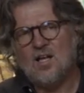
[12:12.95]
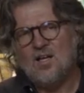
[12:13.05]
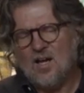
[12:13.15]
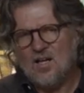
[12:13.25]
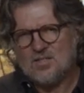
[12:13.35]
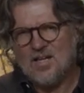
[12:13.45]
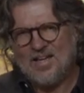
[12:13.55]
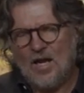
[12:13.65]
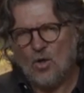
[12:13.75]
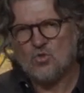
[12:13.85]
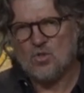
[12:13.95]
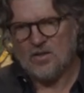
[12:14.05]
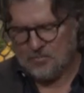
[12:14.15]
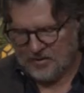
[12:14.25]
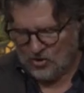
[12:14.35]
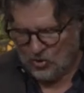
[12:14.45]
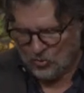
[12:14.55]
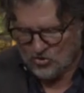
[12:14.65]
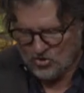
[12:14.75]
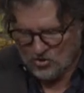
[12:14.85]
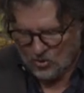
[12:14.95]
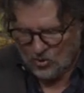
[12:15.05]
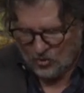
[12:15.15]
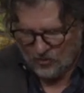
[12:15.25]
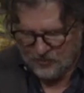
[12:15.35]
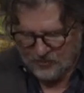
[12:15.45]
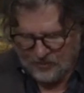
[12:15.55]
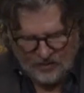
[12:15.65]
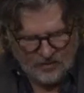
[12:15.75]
I'll, I'll take counsel in my own soul.